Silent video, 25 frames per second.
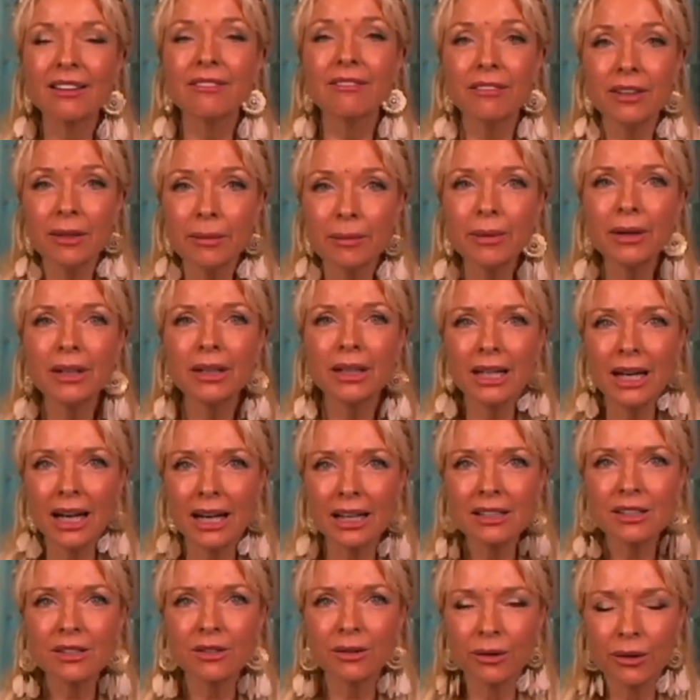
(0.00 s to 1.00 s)
everybody
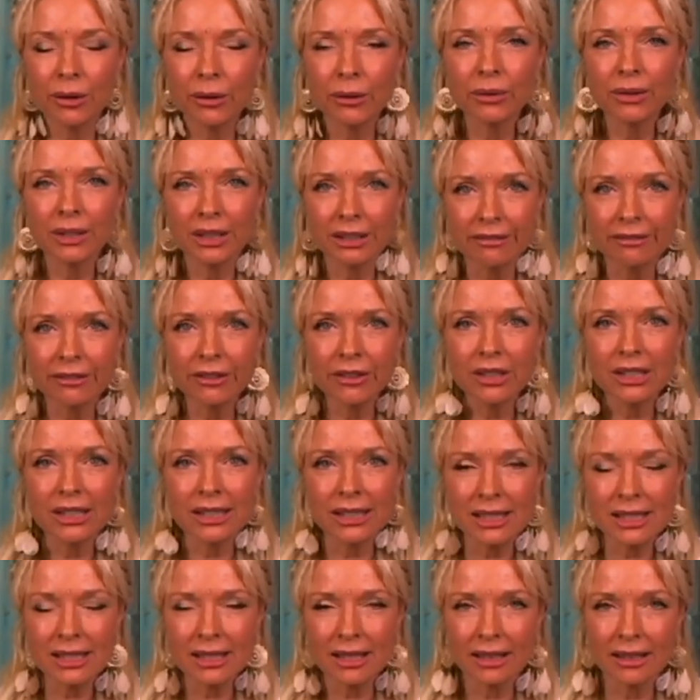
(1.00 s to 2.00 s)
has their own giver
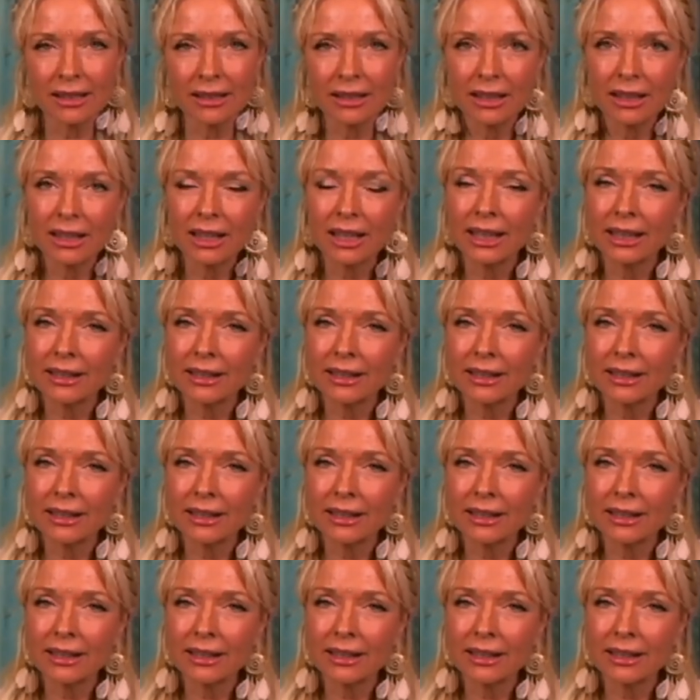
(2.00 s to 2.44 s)
inside.